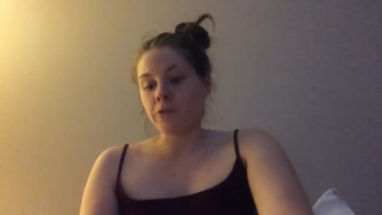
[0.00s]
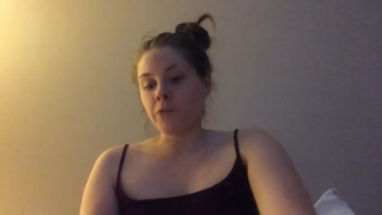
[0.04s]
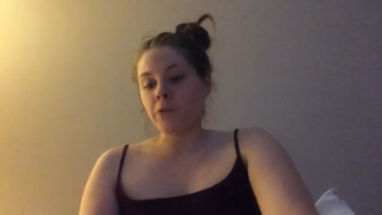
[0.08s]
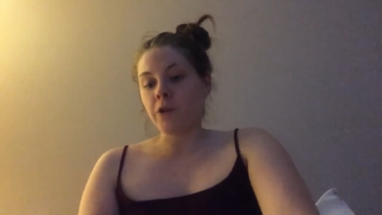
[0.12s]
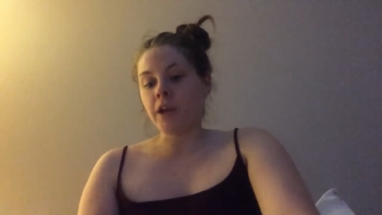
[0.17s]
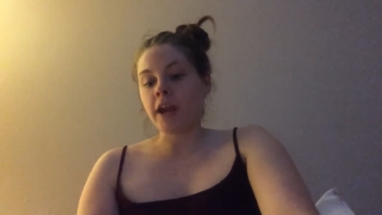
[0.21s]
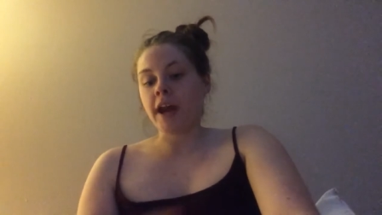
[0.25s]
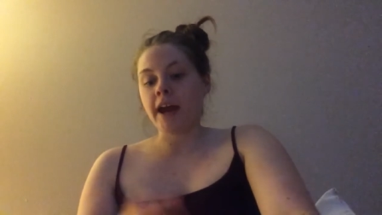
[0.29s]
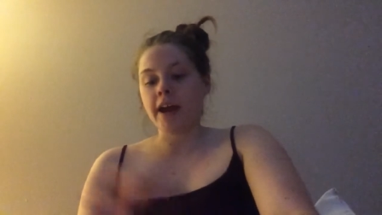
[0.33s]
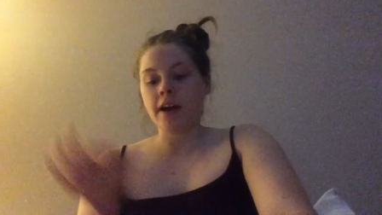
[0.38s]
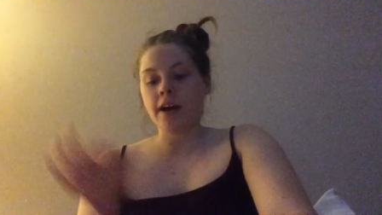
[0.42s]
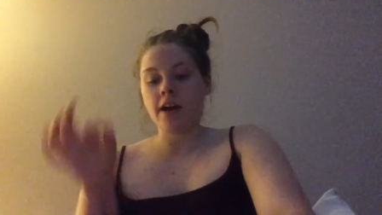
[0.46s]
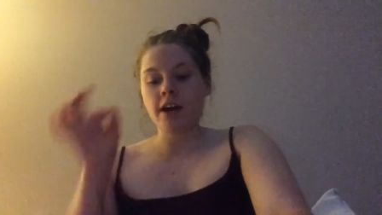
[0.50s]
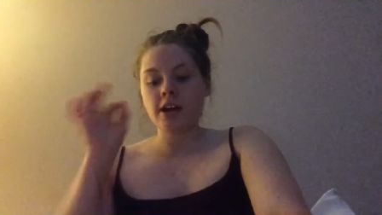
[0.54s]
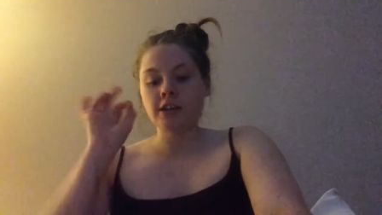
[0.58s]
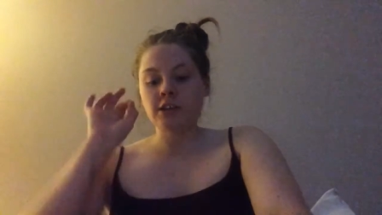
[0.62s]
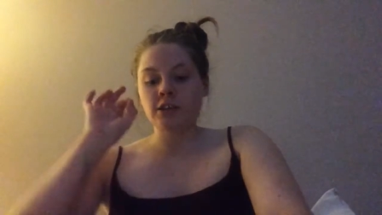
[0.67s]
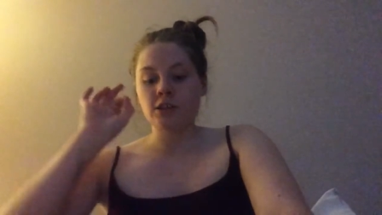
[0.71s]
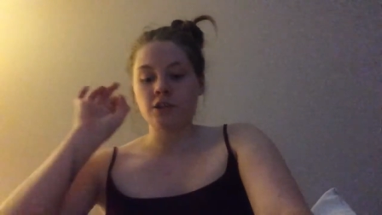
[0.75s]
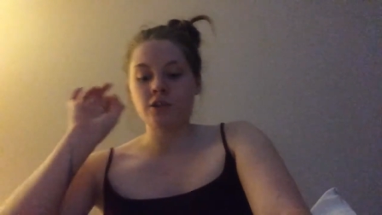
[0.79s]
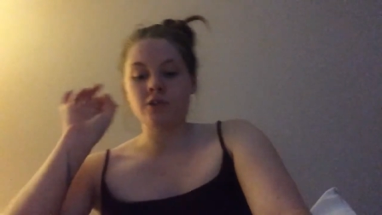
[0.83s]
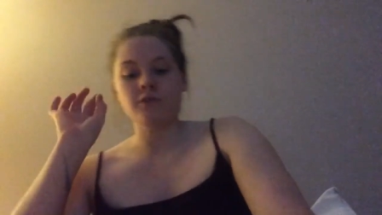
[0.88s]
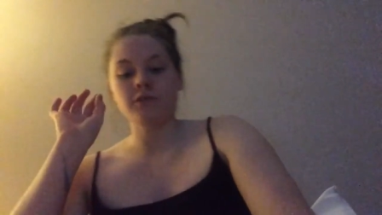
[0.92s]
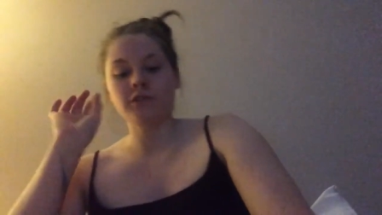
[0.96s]
when I got
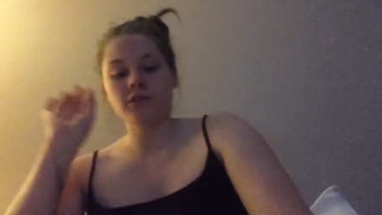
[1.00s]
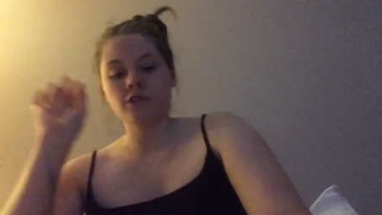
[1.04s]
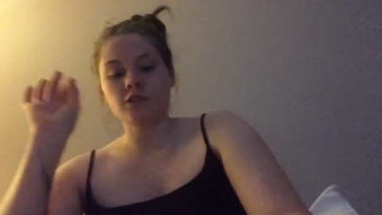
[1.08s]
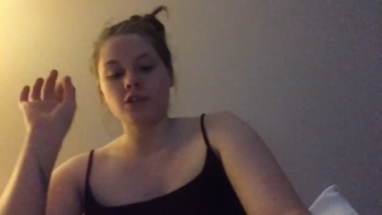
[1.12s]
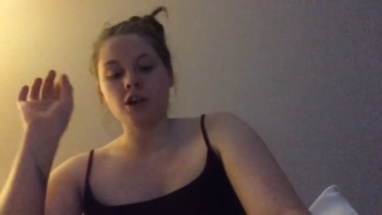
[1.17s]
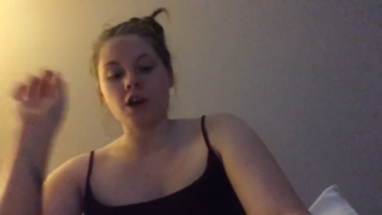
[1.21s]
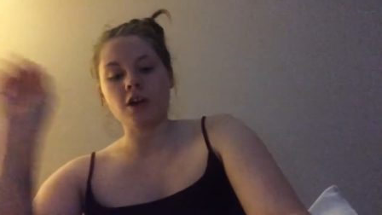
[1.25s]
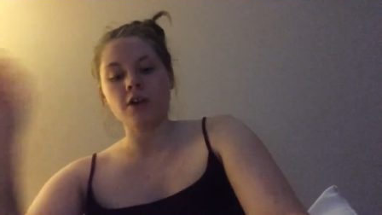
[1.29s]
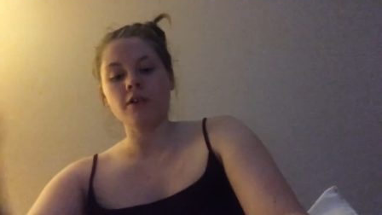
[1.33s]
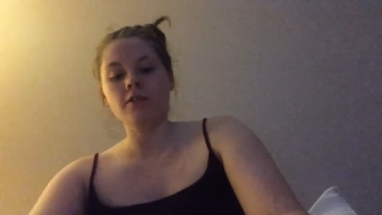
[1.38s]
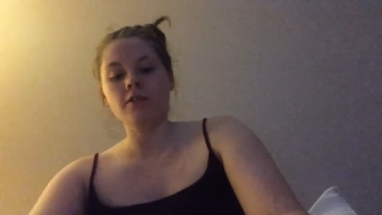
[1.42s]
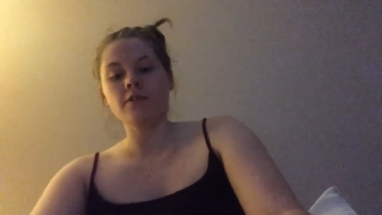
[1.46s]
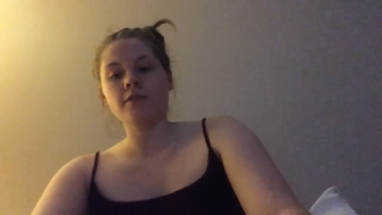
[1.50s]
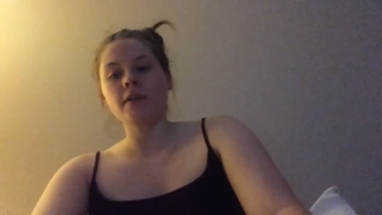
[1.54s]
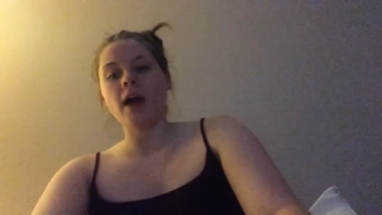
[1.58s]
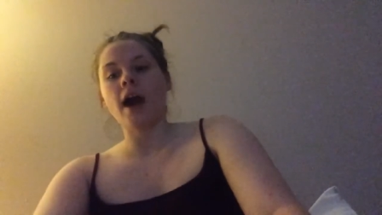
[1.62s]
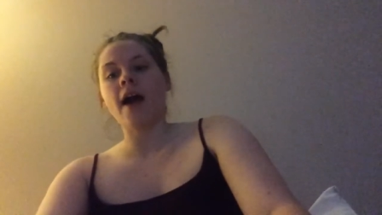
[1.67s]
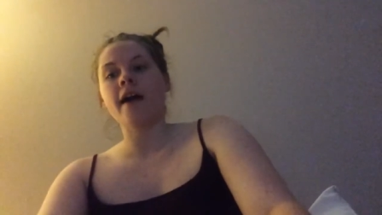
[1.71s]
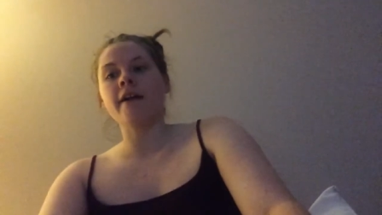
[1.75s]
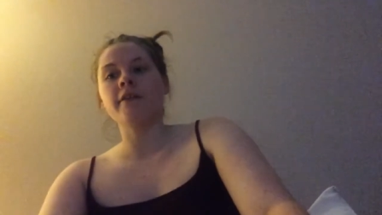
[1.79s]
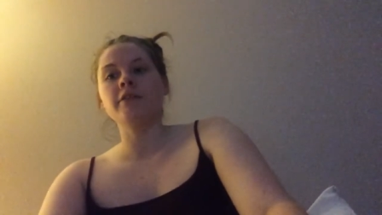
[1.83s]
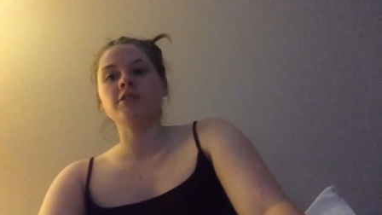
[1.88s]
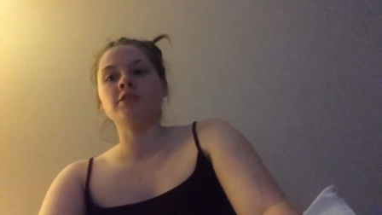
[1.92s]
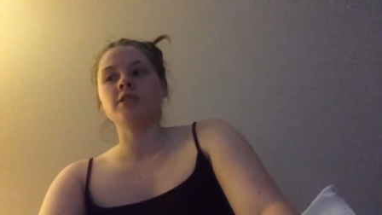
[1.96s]
too stoned,
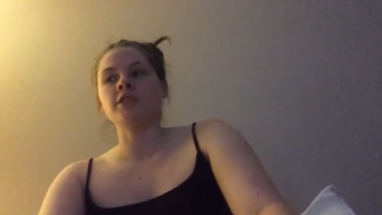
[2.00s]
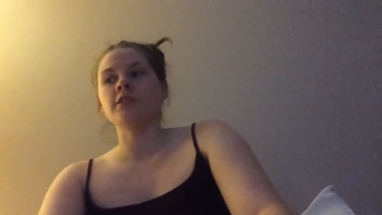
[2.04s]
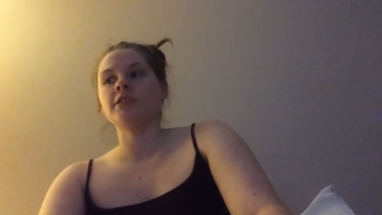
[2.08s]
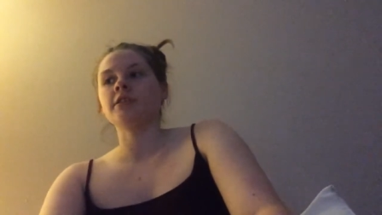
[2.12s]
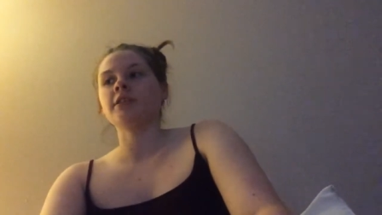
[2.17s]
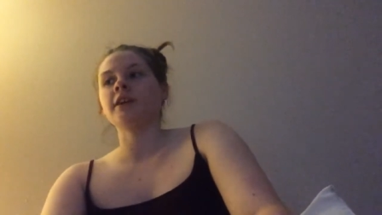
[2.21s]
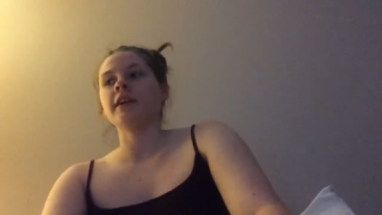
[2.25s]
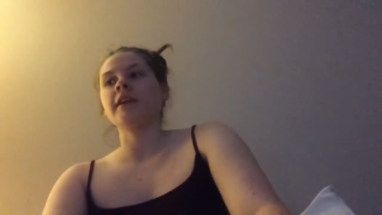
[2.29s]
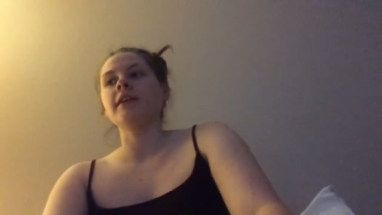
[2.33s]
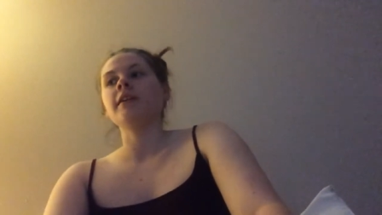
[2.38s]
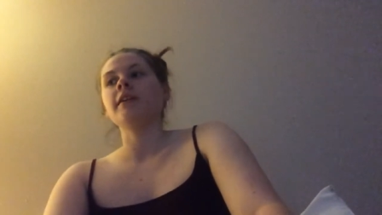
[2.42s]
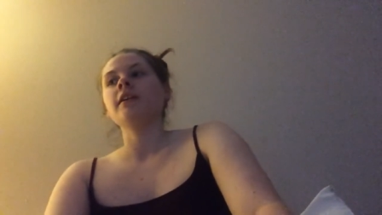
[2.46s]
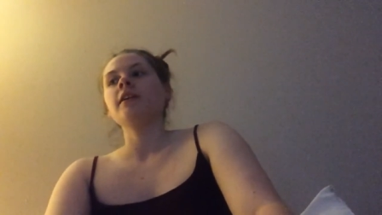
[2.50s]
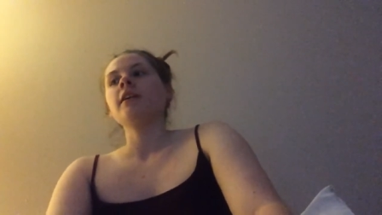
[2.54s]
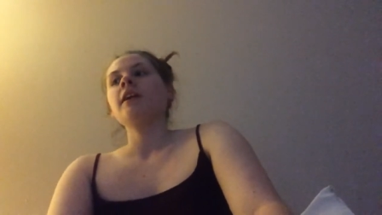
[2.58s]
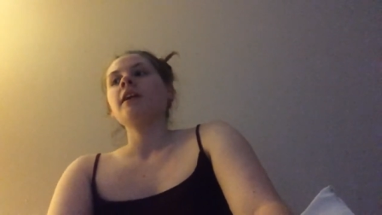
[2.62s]
I would just like,